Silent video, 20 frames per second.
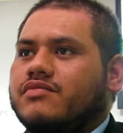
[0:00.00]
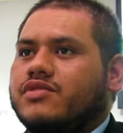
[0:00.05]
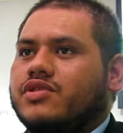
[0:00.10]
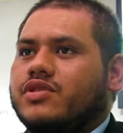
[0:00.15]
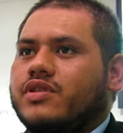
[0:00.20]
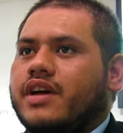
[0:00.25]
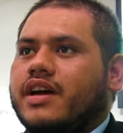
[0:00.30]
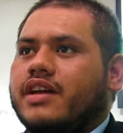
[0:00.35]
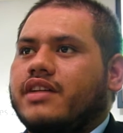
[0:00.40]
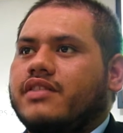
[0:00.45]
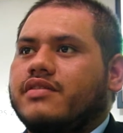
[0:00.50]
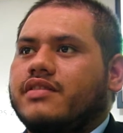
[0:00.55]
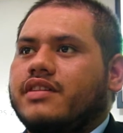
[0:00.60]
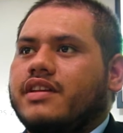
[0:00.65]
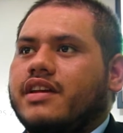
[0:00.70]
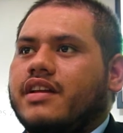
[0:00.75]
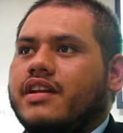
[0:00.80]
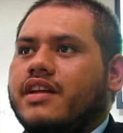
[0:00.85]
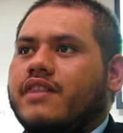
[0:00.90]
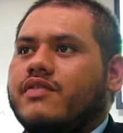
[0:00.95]
try to
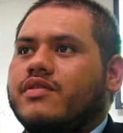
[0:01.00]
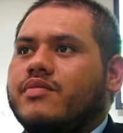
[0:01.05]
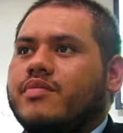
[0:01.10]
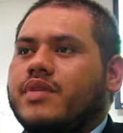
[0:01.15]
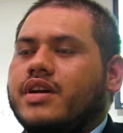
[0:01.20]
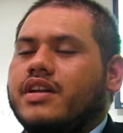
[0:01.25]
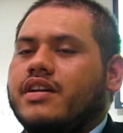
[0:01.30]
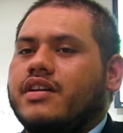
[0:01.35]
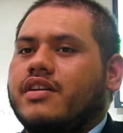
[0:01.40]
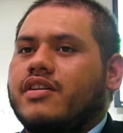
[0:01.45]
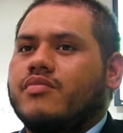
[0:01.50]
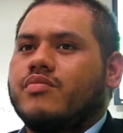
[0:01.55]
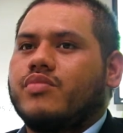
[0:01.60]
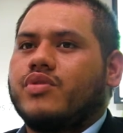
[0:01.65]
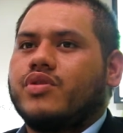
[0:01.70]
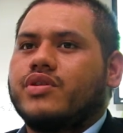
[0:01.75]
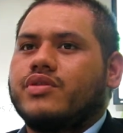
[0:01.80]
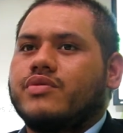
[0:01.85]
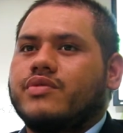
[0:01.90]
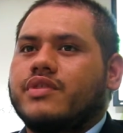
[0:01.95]
get everybody on
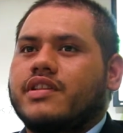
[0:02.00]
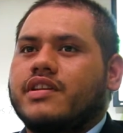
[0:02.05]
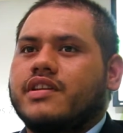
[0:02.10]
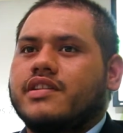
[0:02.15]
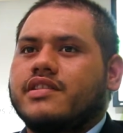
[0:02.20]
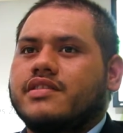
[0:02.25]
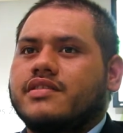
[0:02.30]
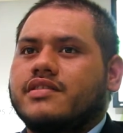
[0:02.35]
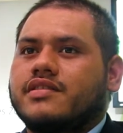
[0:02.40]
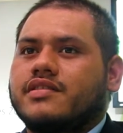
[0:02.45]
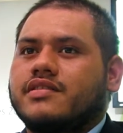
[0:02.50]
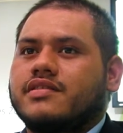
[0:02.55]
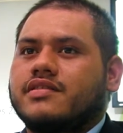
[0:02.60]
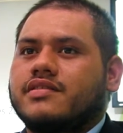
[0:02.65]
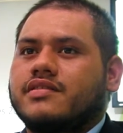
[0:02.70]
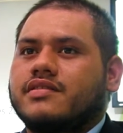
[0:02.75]
board with us.